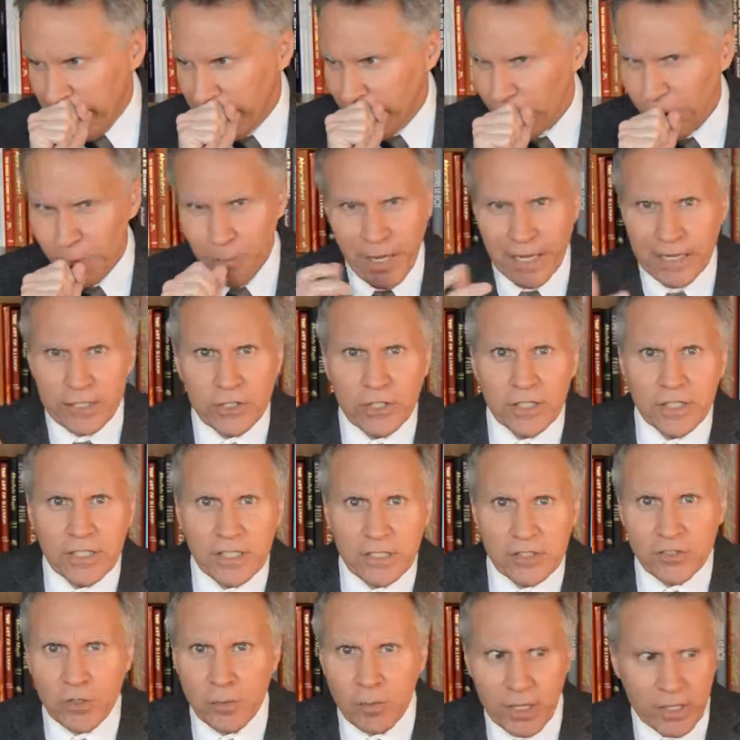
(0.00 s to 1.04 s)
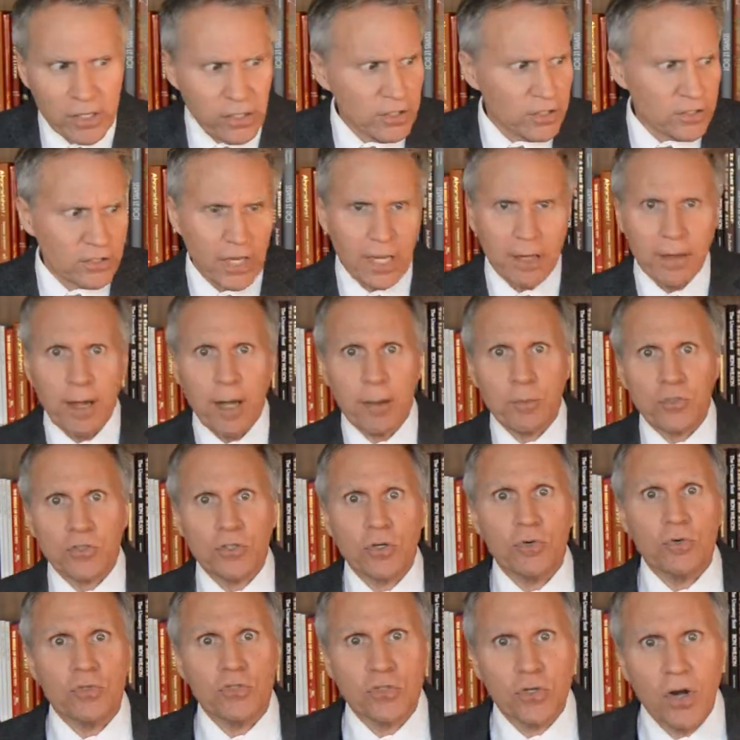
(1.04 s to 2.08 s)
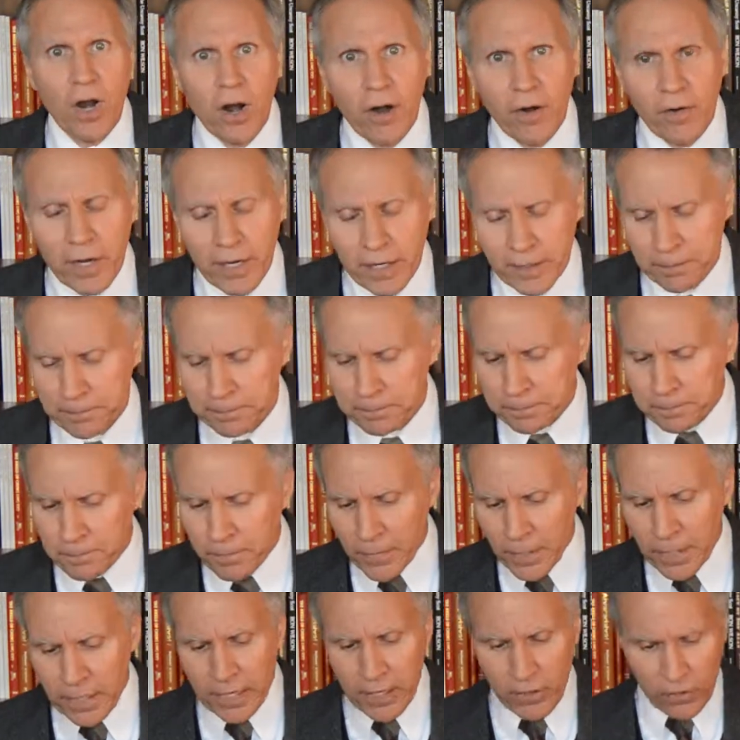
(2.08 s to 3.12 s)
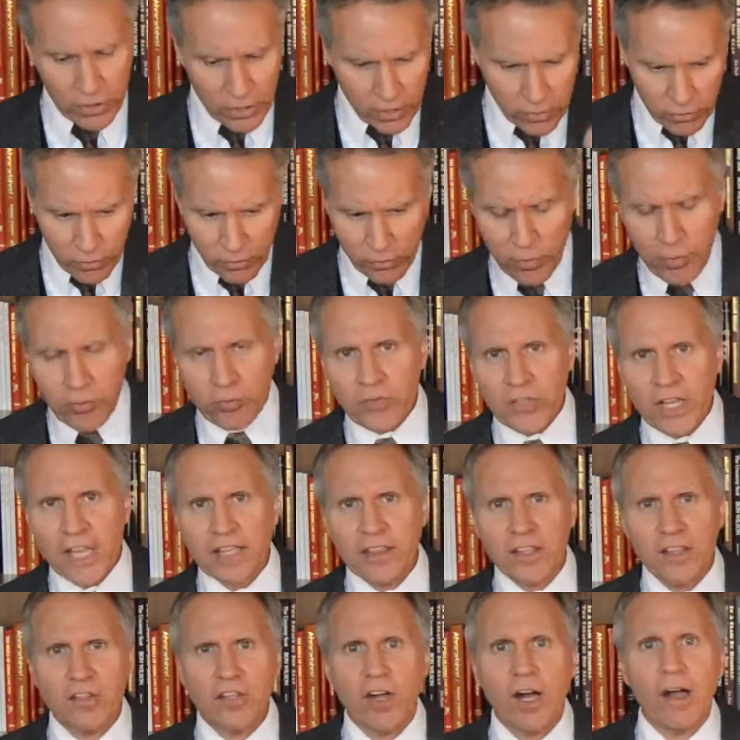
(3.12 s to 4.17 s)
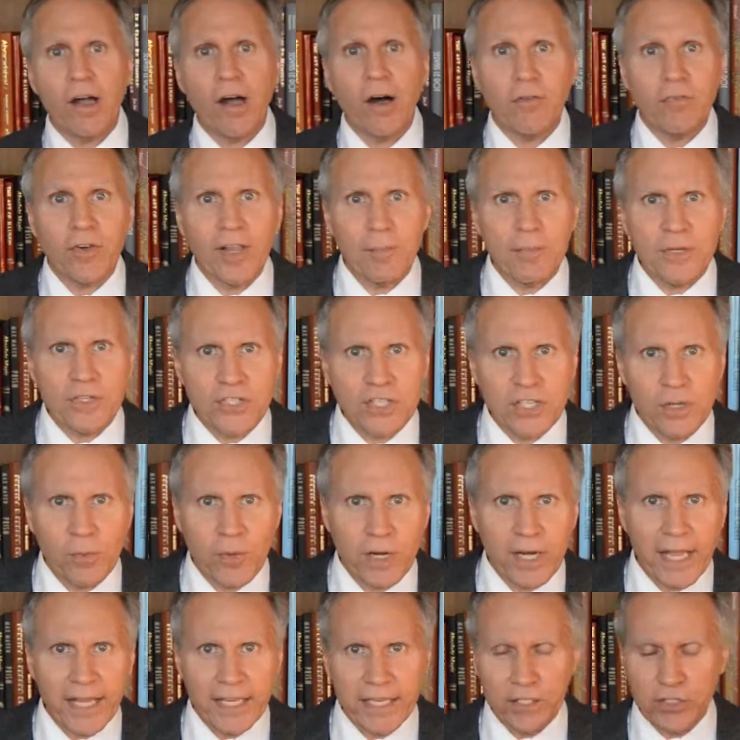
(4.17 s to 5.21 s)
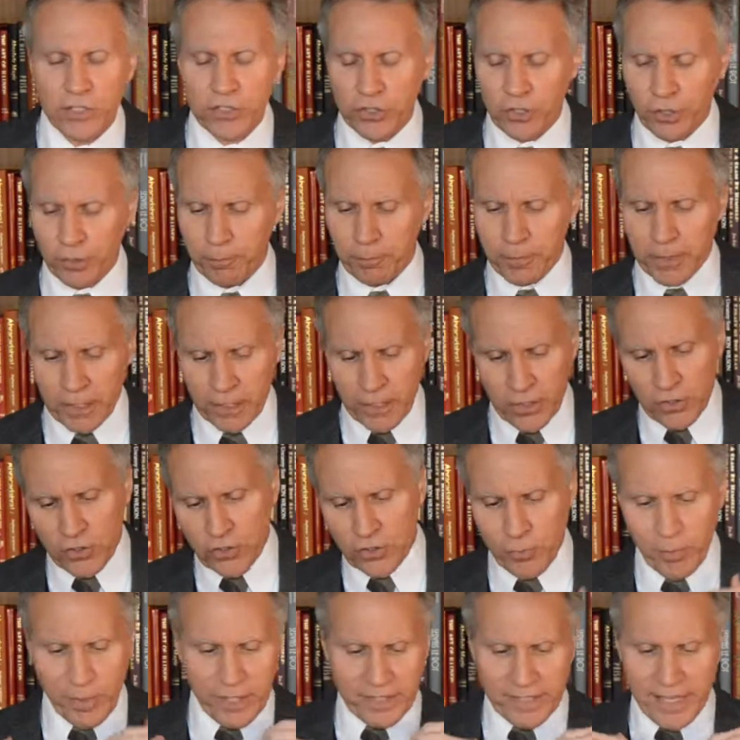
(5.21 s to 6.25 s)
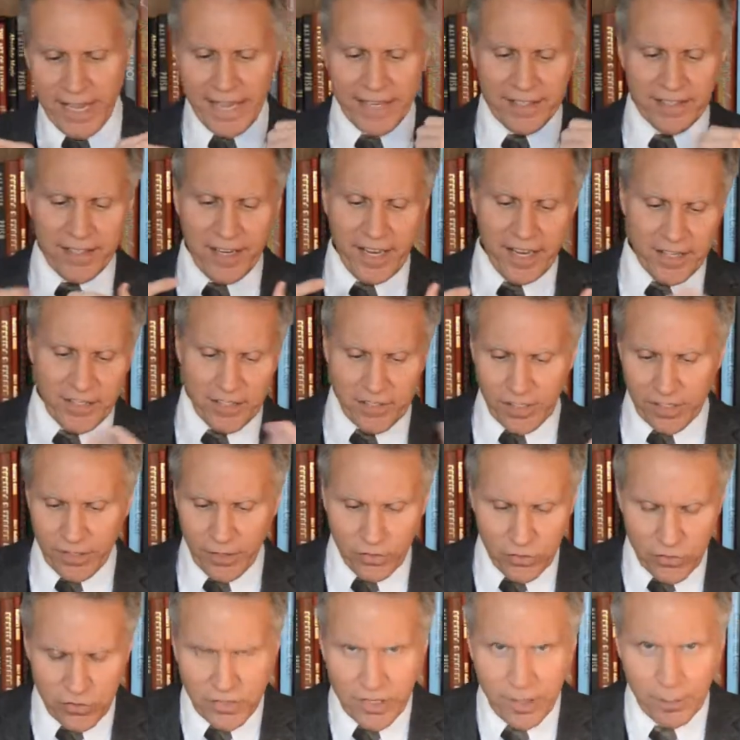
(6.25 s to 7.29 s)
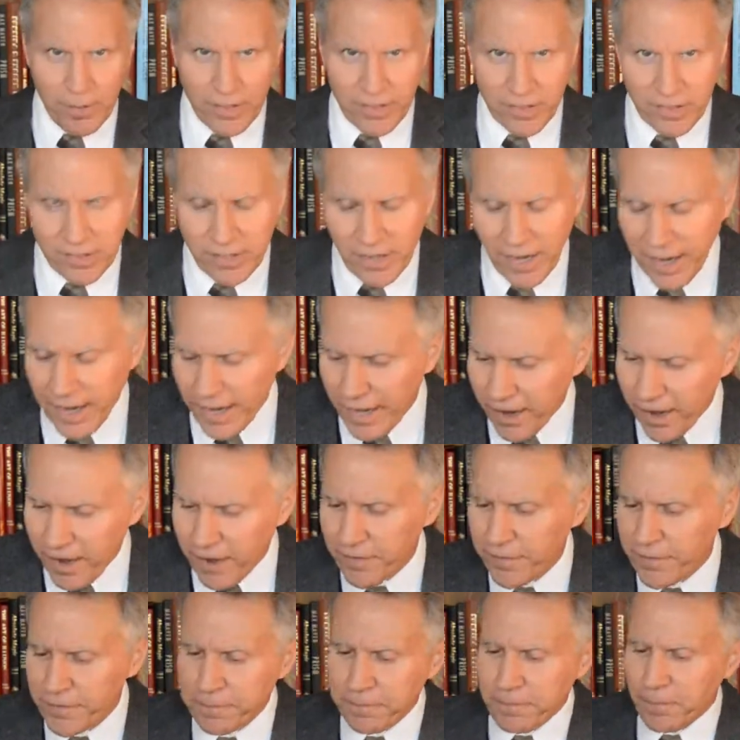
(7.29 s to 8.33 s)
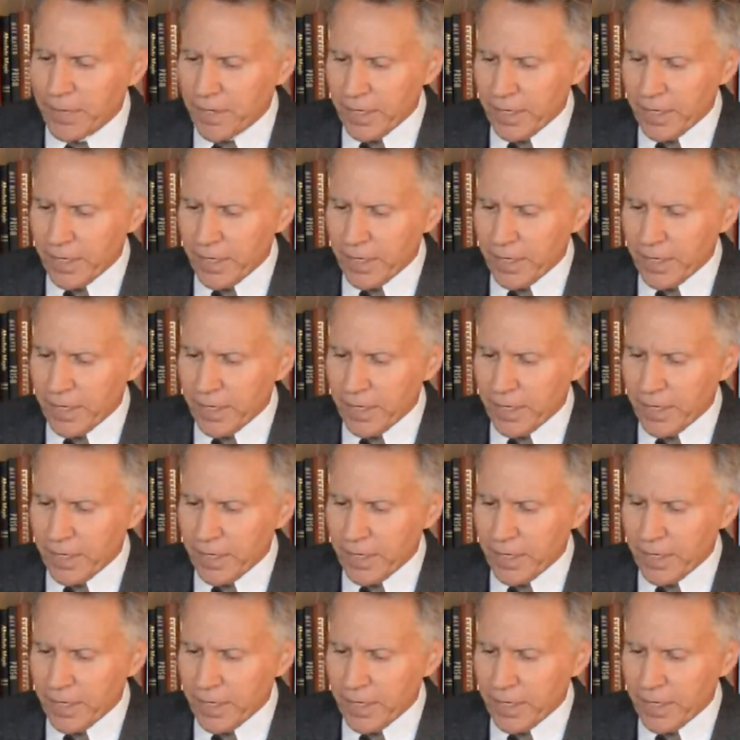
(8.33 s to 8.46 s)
Oh my goodness, I'm so sorry. Here, take the tie off. Let me see what I can do. So my dad takes the little stub of the tie off,